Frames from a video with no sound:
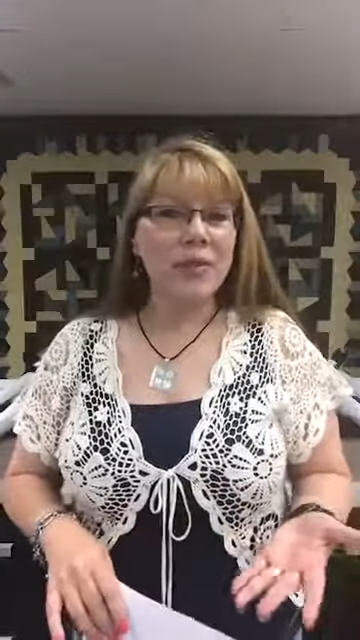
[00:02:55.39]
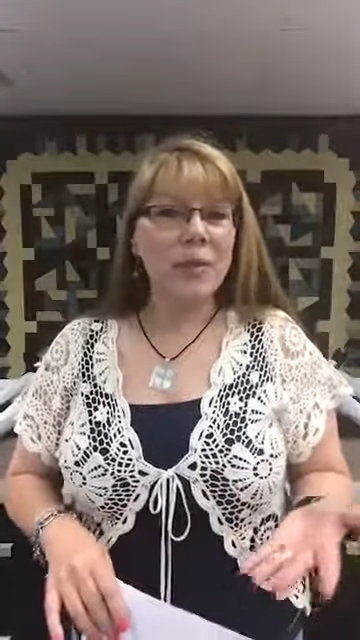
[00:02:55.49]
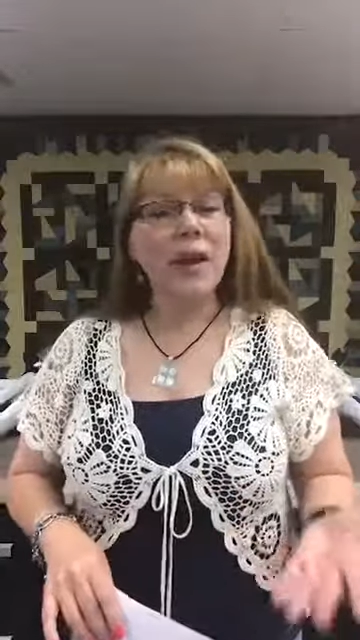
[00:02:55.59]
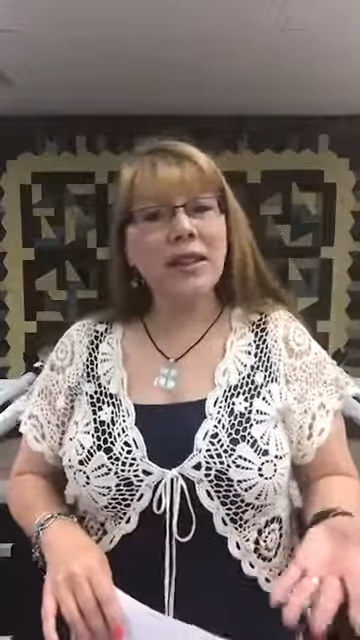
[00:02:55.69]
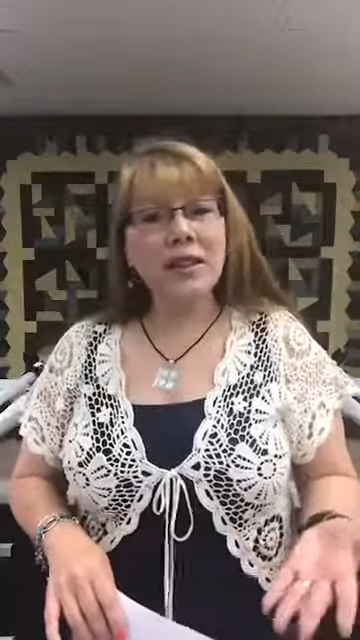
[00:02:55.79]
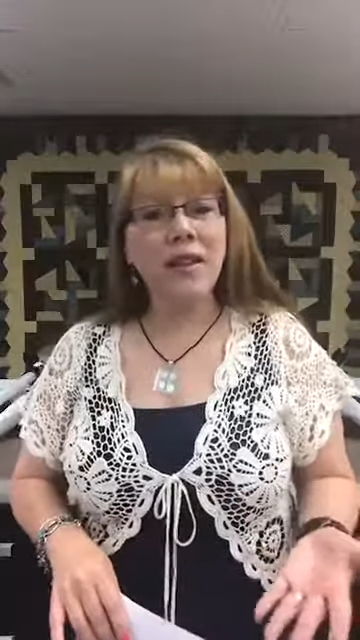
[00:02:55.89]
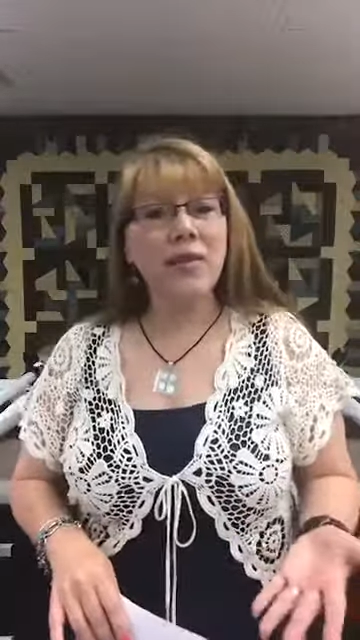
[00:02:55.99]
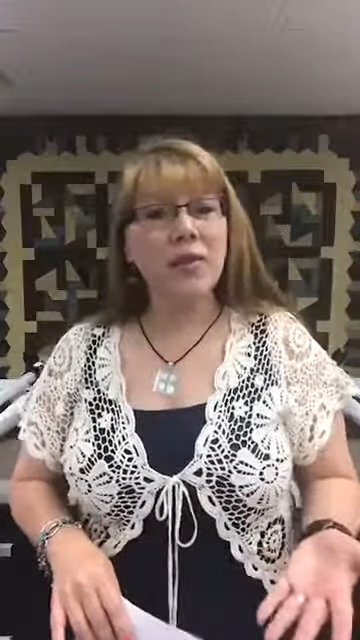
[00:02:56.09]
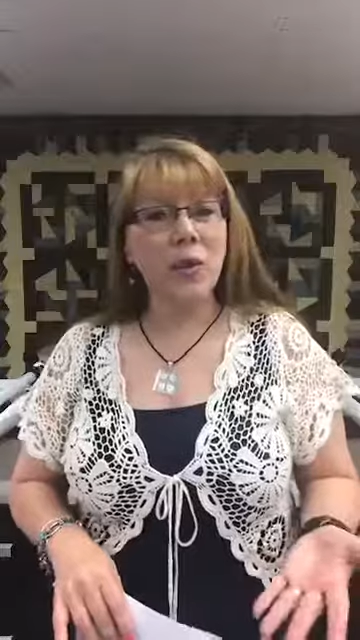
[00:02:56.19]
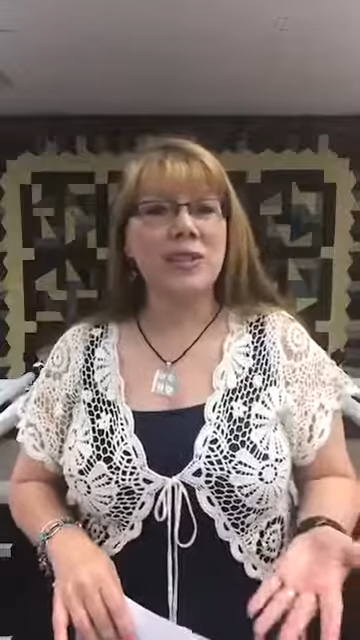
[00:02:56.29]
spread the love
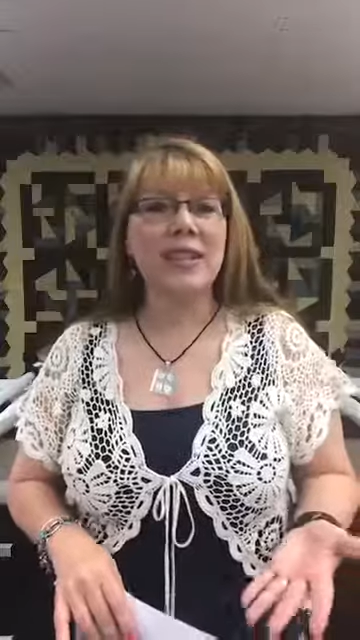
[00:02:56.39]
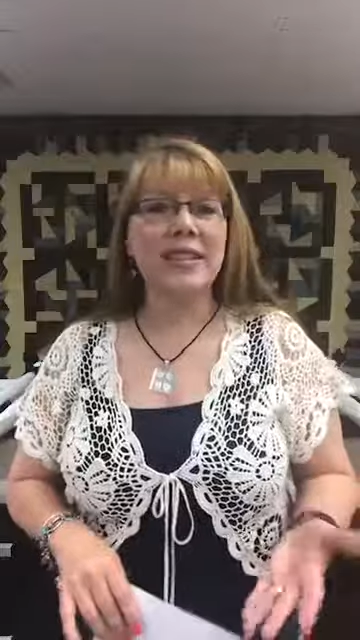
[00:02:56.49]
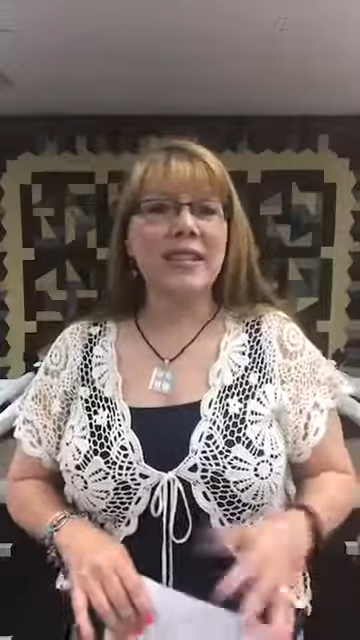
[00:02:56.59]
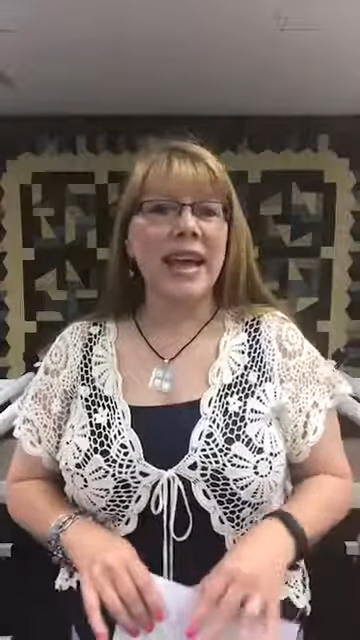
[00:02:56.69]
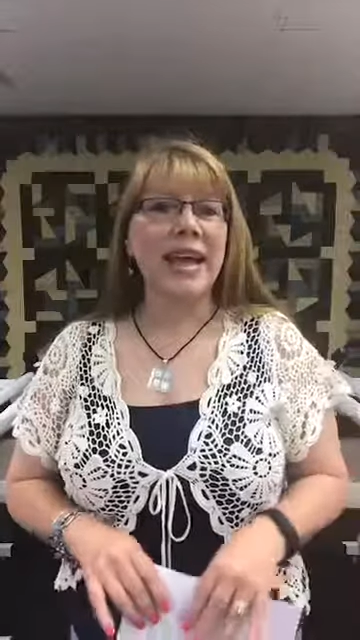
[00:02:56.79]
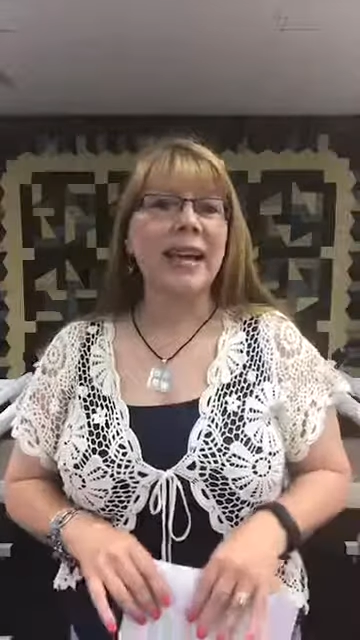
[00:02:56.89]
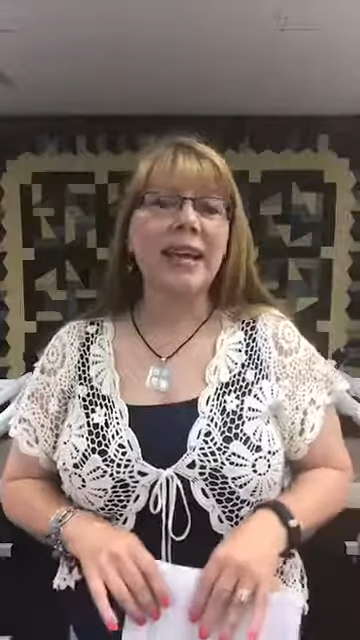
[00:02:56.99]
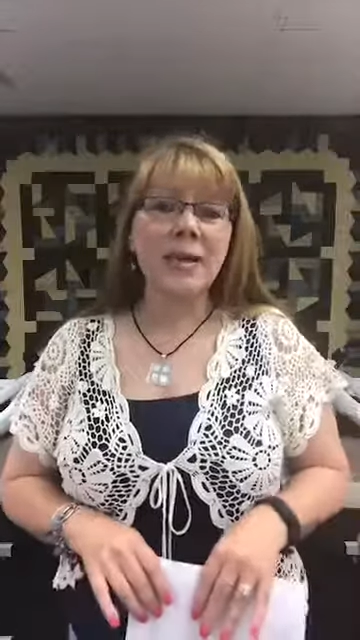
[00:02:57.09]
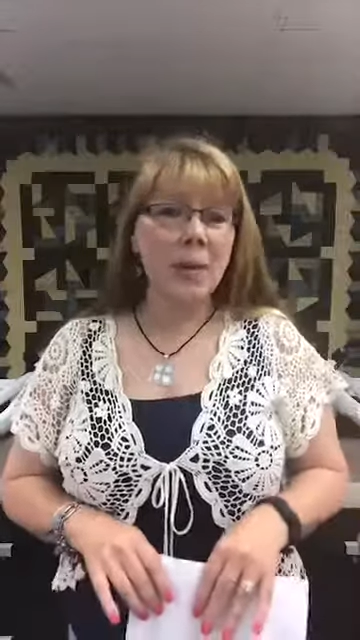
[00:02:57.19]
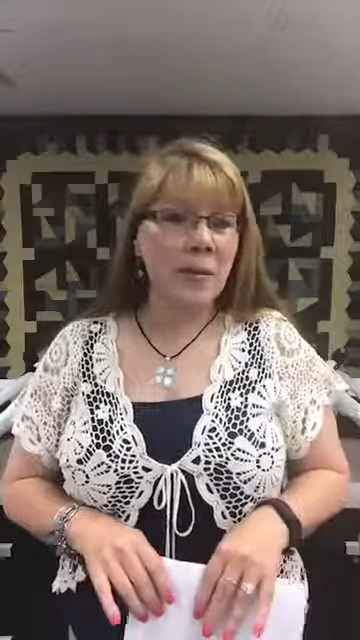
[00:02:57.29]
of quilting today, and
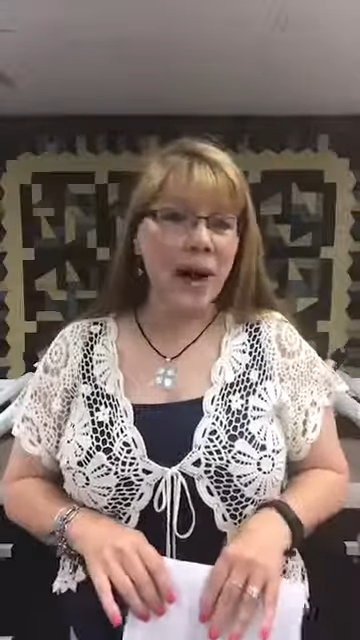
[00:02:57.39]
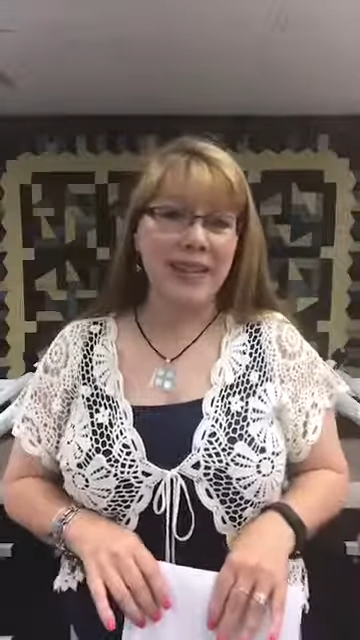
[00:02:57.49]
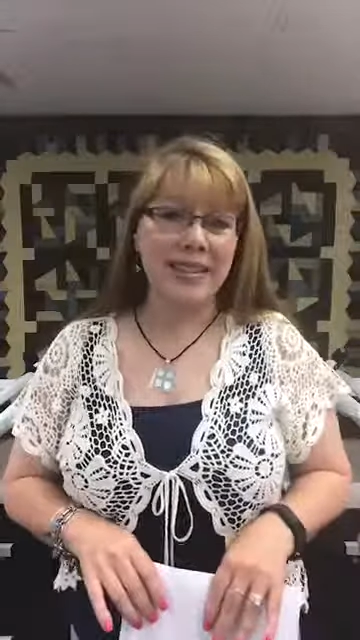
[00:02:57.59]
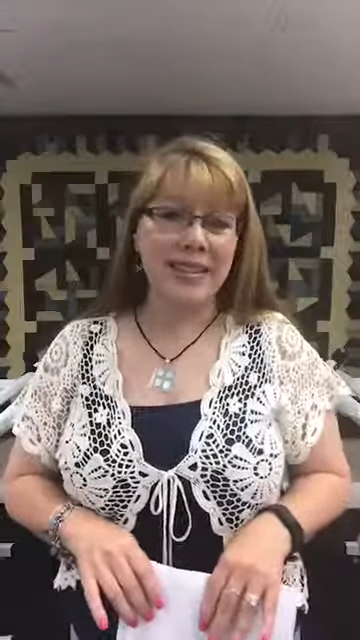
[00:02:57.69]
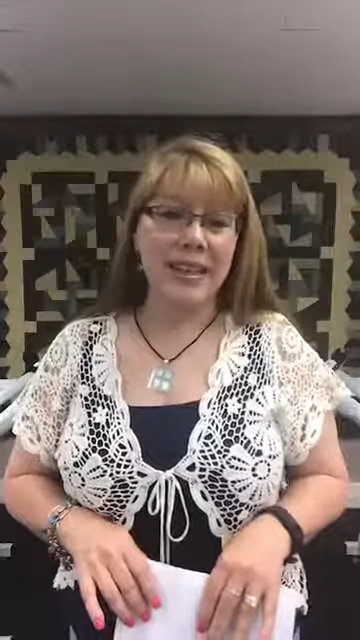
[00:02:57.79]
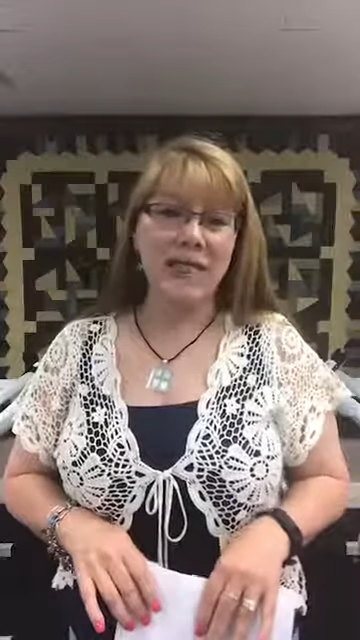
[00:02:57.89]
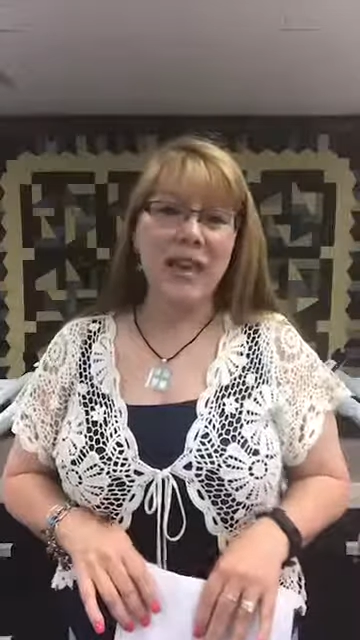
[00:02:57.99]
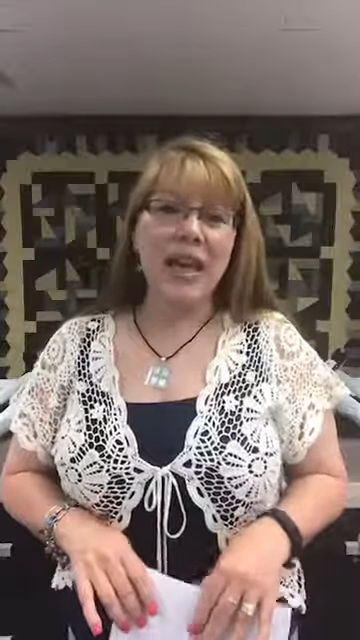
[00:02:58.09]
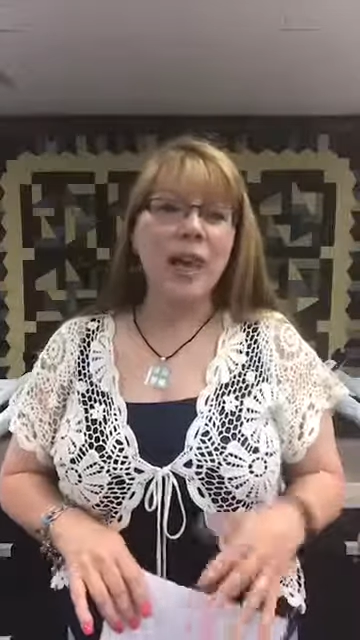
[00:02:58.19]
keep it positive.